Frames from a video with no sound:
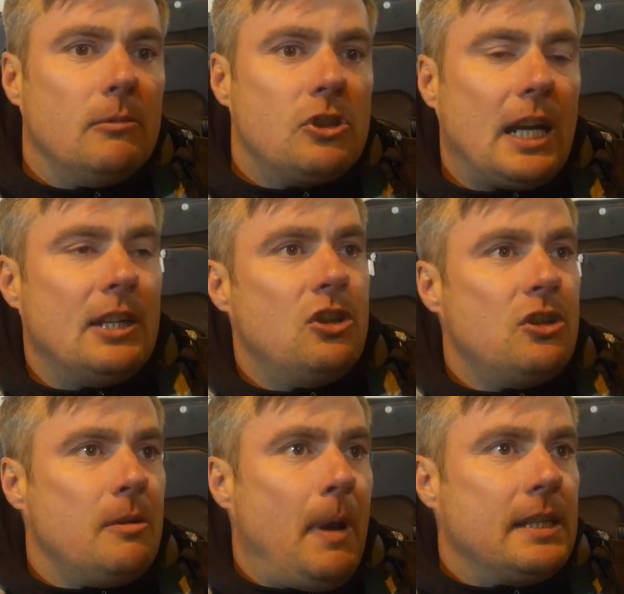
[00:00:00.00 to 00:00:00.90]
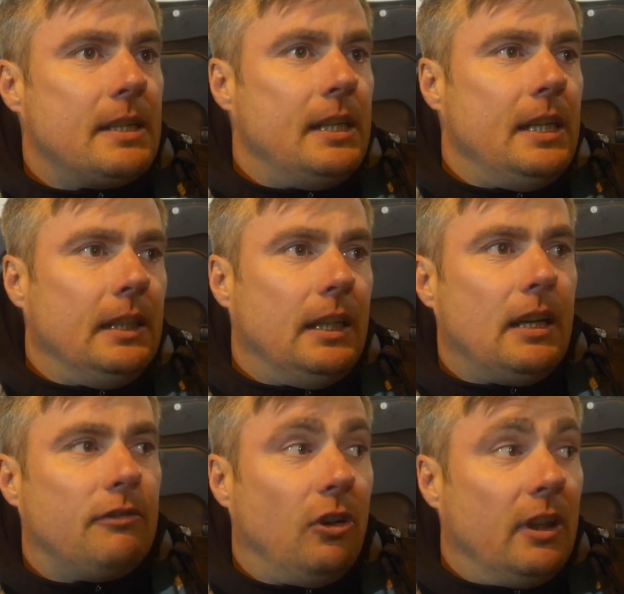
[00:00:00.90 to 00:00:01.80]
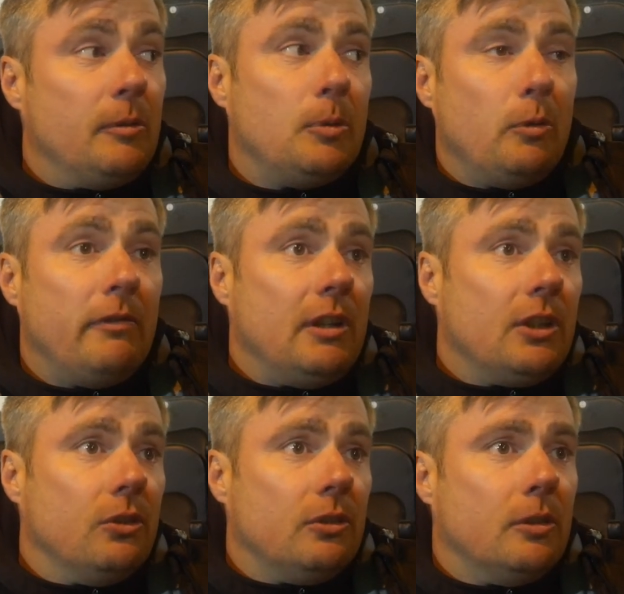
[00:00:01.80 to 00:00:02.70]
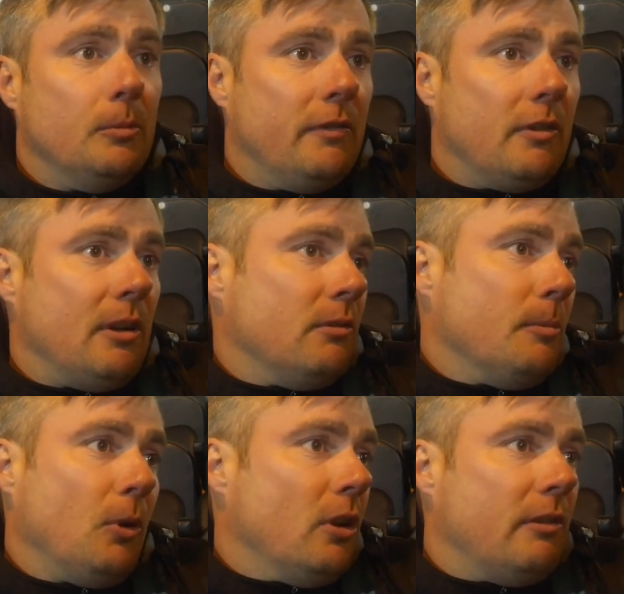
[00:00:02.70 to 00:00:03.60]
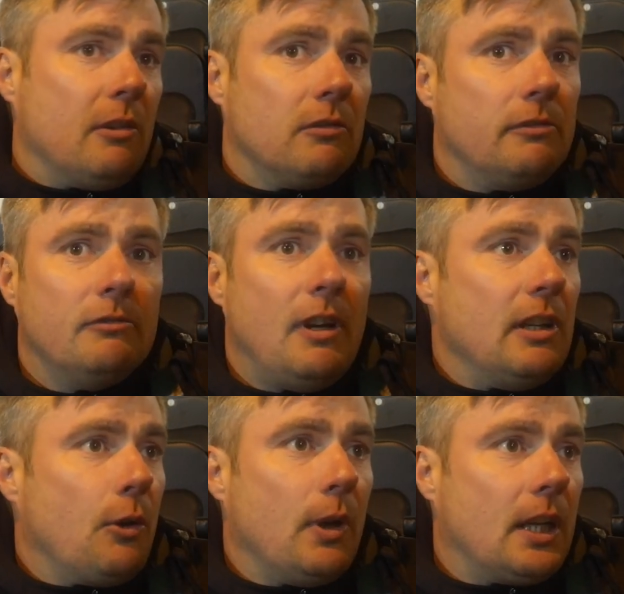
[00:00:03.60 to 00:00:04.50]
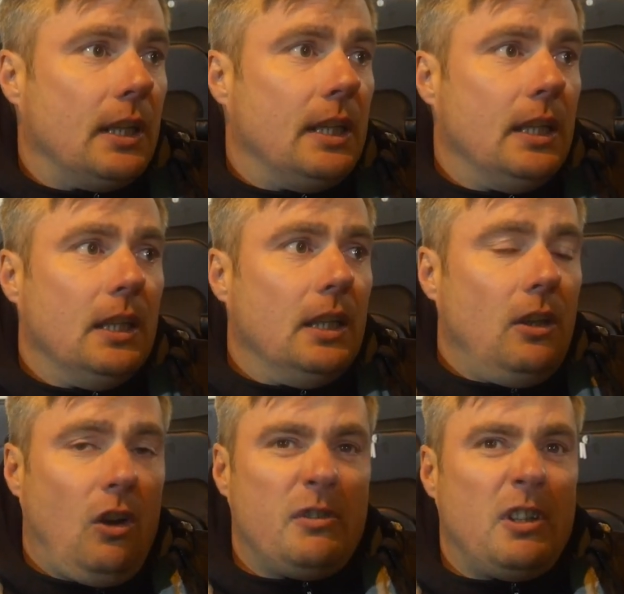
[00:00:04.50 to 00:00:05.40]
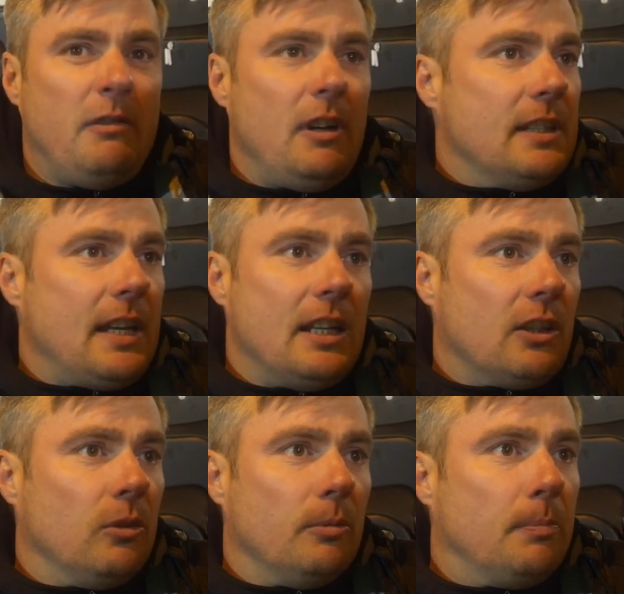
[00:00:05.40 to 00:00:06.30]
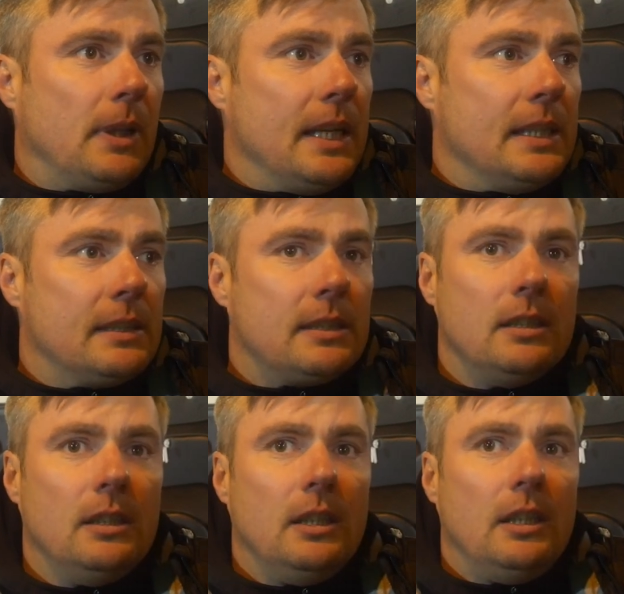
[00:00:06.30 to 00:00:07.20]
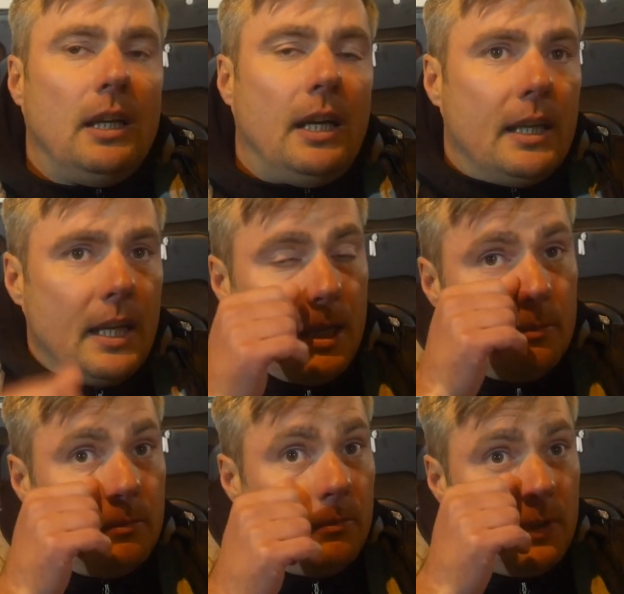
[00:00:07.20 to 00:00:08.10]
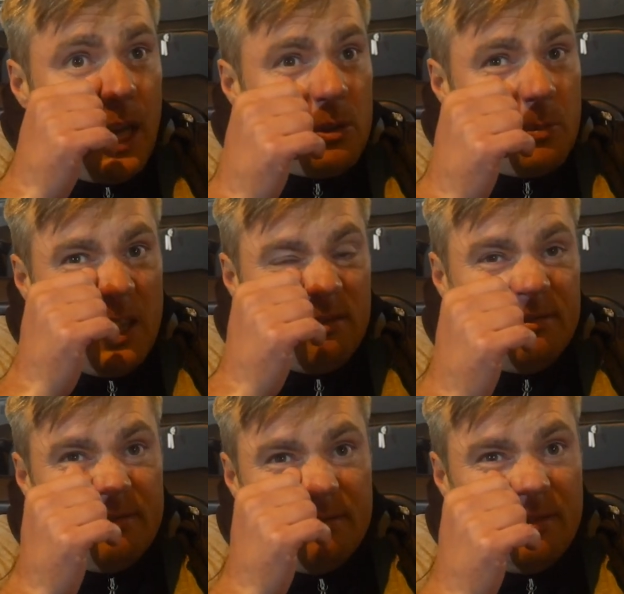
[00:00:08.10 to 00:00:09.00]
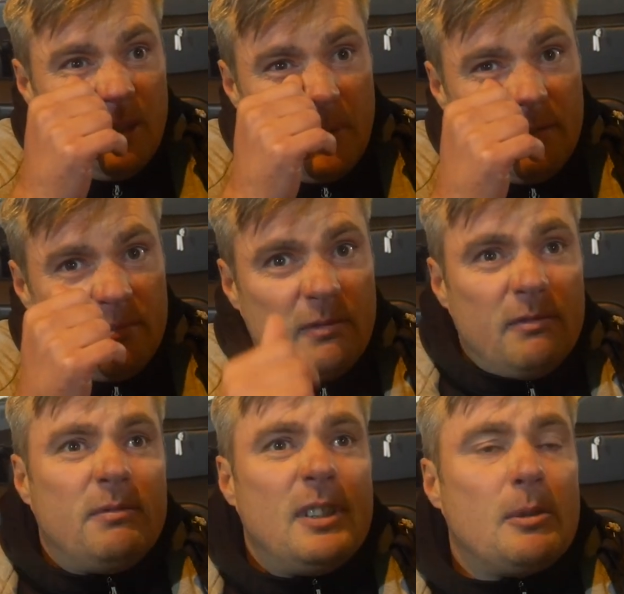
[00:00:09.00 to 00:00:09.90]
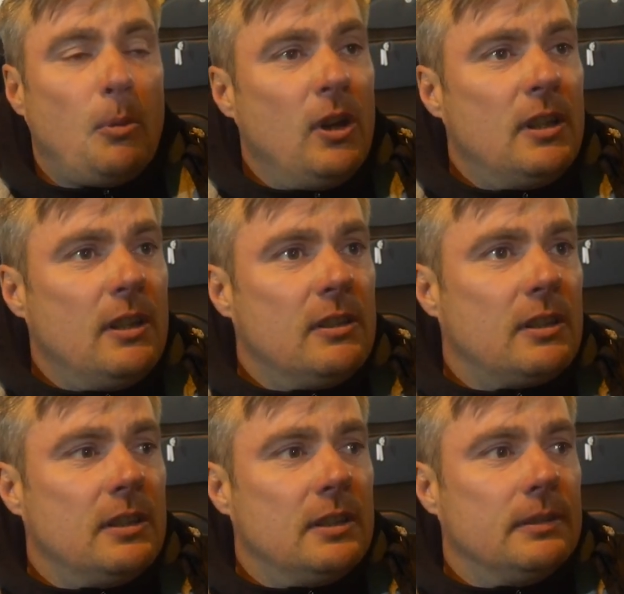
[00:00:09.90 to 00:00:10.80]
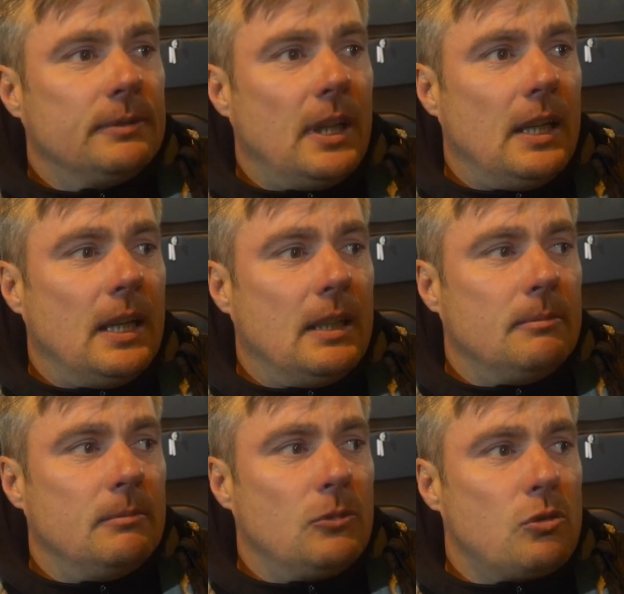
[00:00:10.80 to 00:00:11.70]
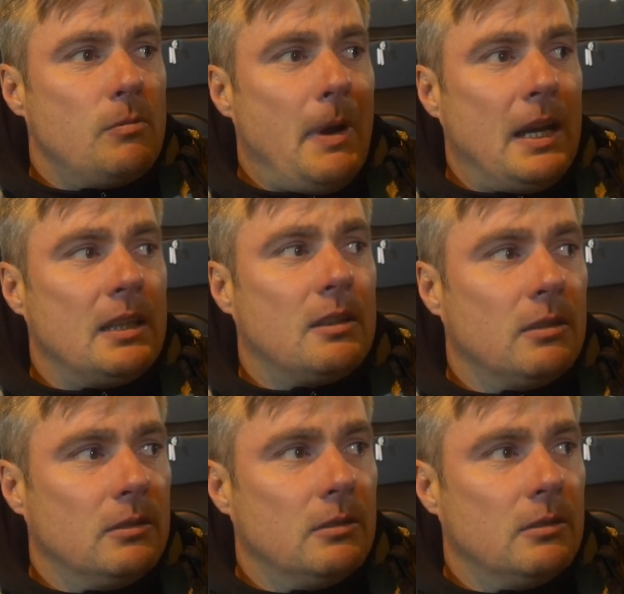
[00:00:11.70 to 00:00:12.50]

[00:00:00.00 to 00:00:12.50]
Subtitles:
challenges you mentally. And I thought Liverpool were very good. They move around the ball around very quickly, obviously very technical players. And I was a bit disappointed in this, and just reminded